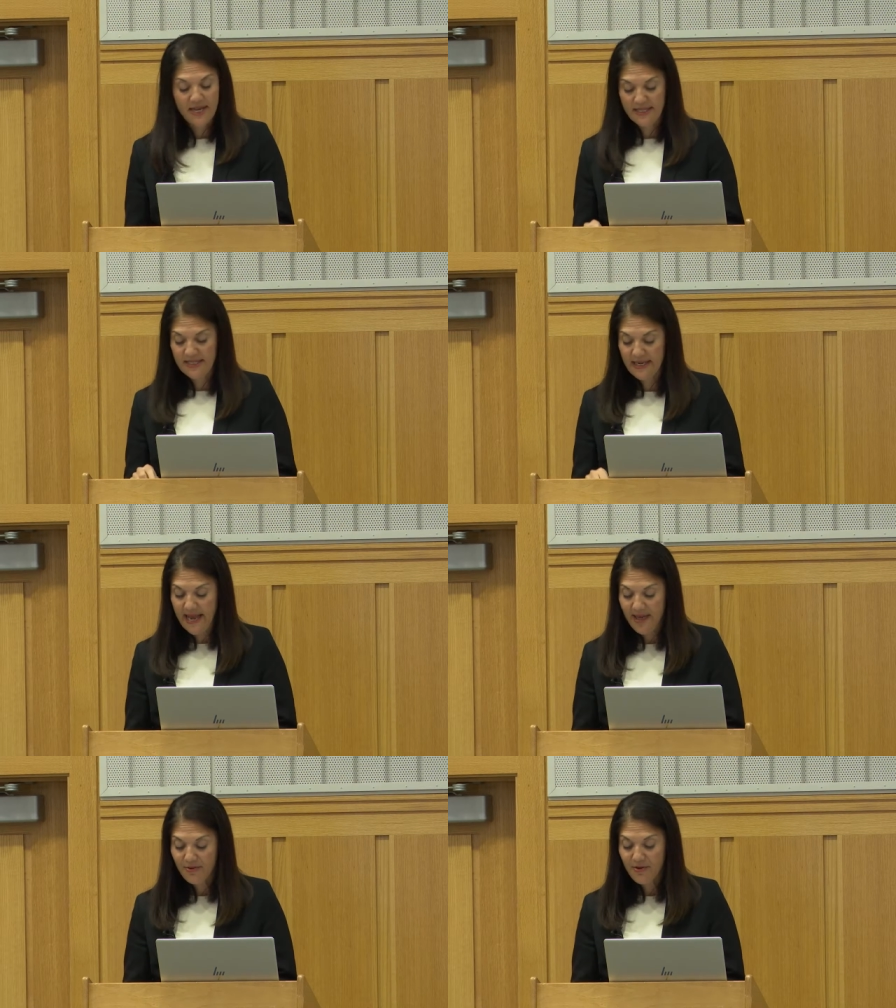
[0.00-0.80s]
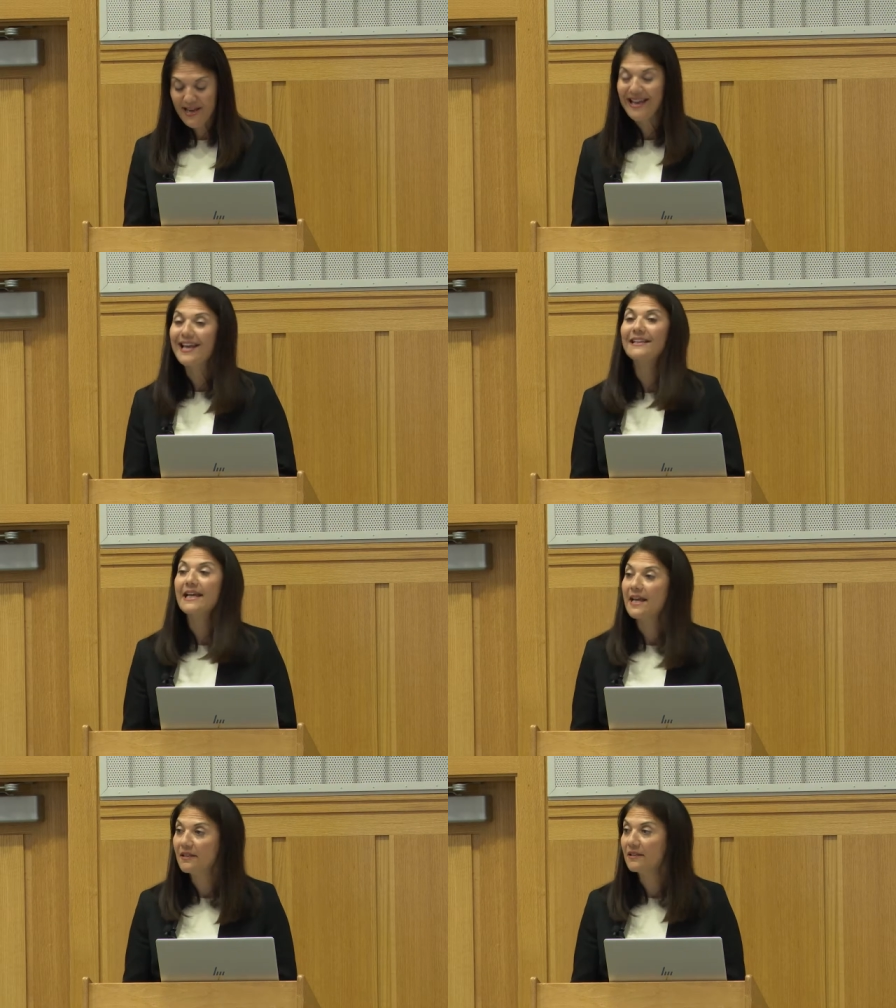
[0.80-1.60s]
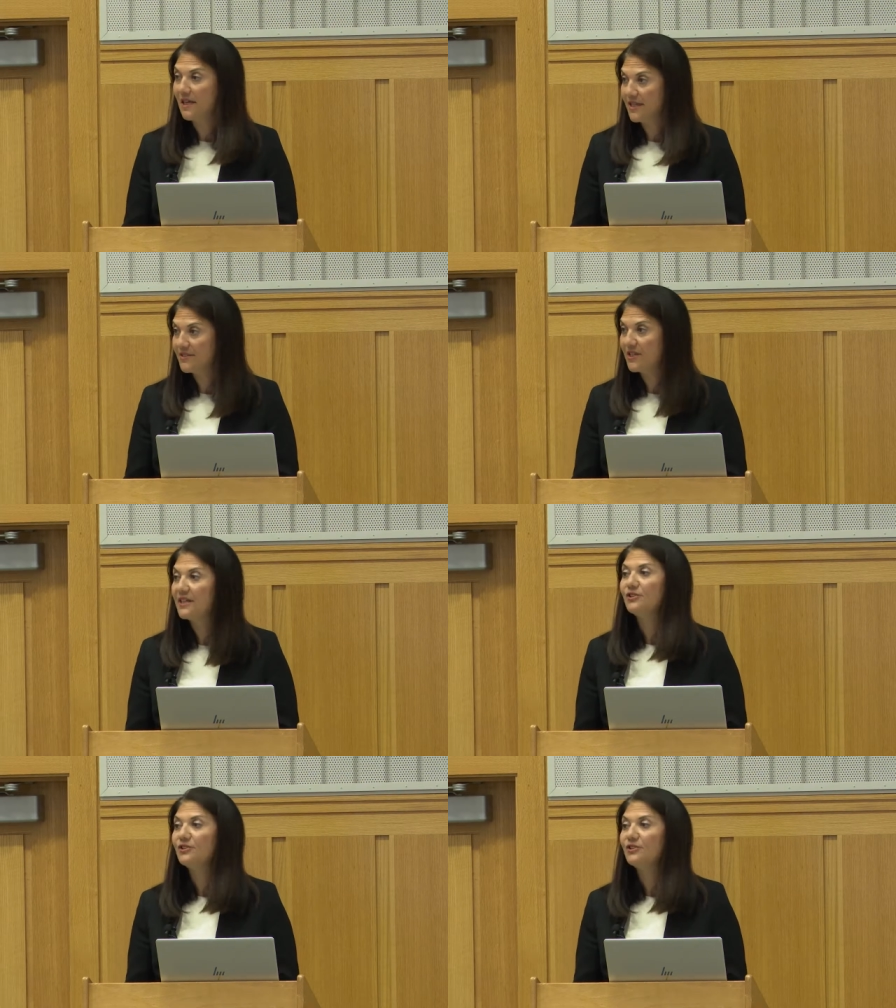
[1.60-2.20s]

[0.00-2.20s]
to gather and analyze